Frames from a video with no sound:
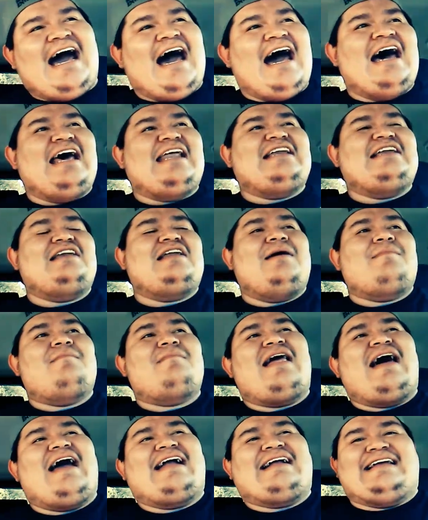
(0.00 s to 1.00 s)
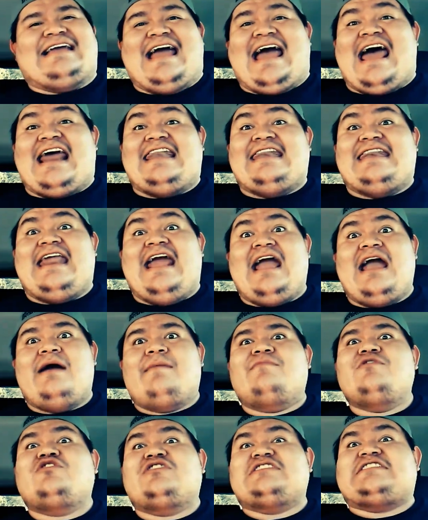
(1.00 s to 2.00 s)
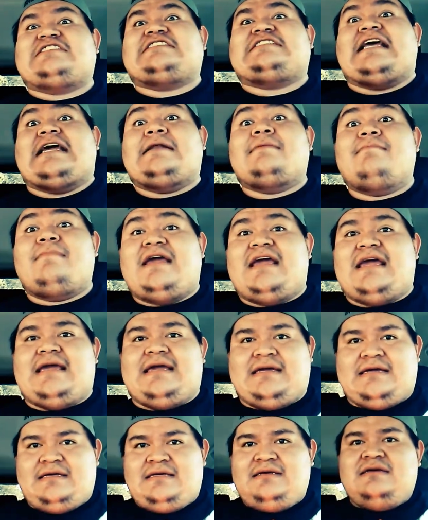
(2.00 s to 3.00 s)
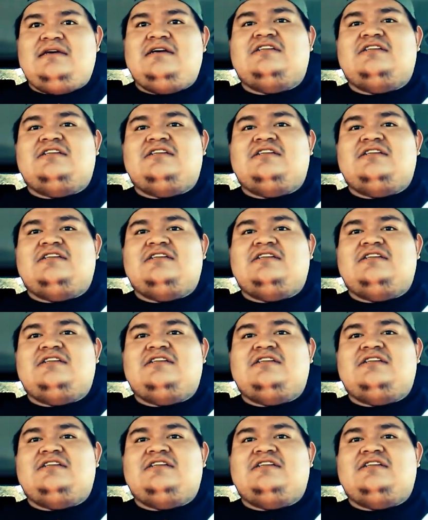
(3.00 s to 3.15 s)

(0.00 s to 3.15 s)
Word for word: God. And I'm like, God damn, you can send me.